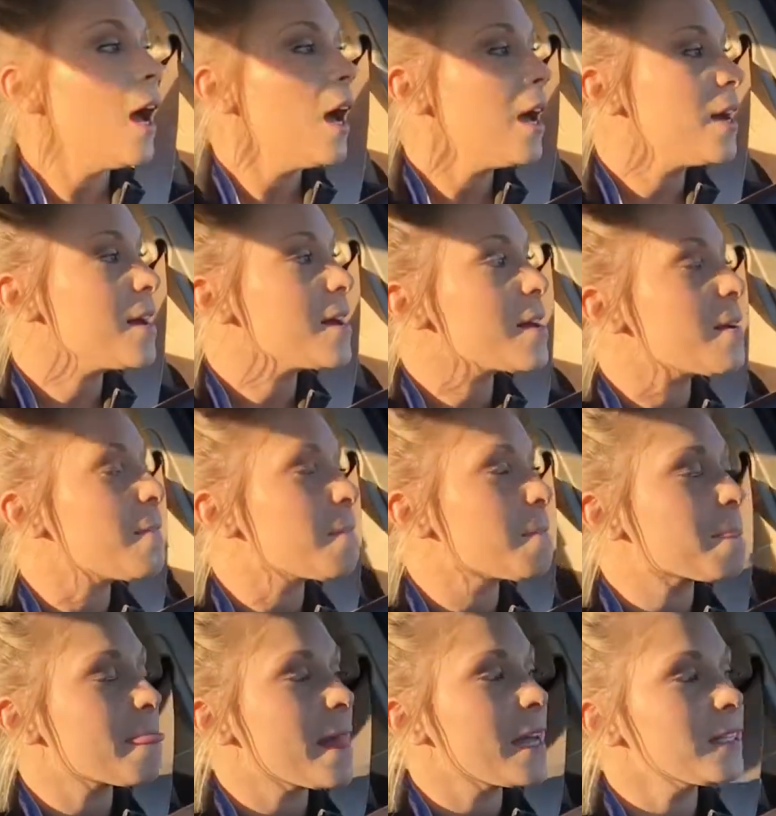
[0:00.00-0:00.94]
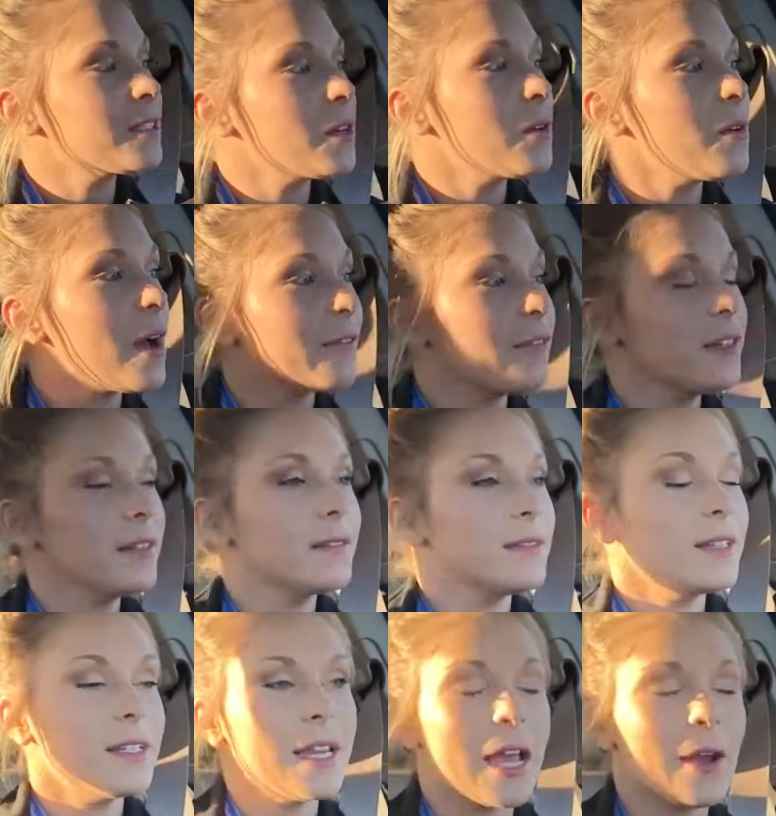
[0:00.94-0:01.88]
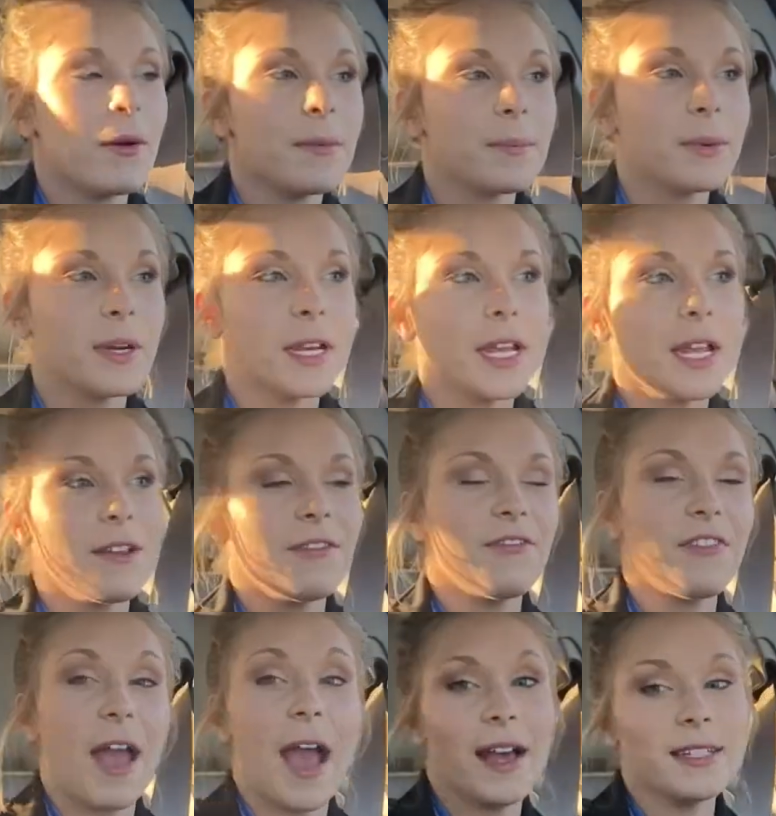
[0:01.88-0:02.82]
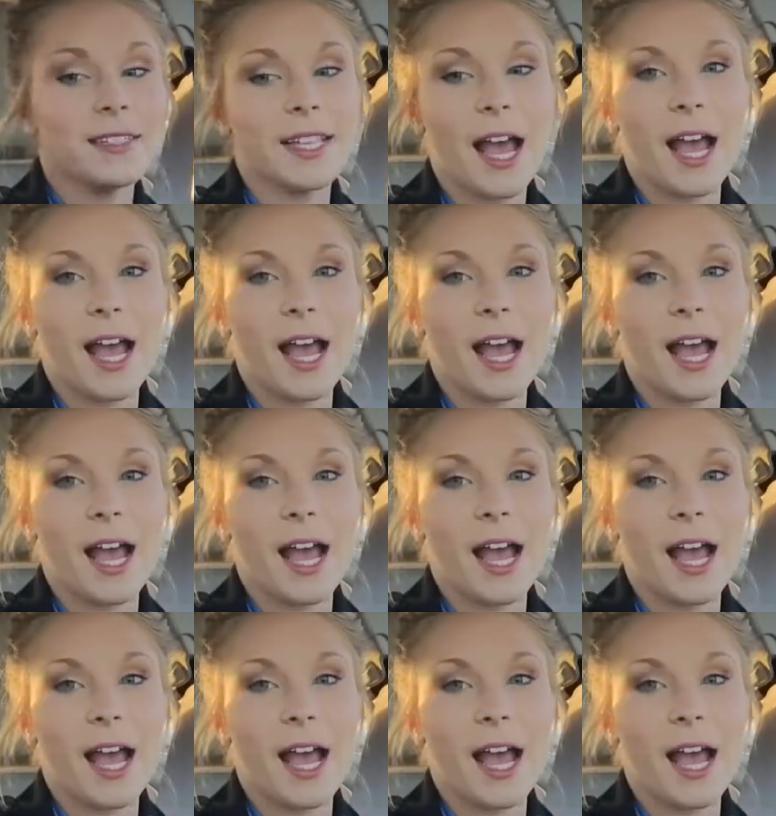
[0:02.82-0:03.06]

So the day went pretty fast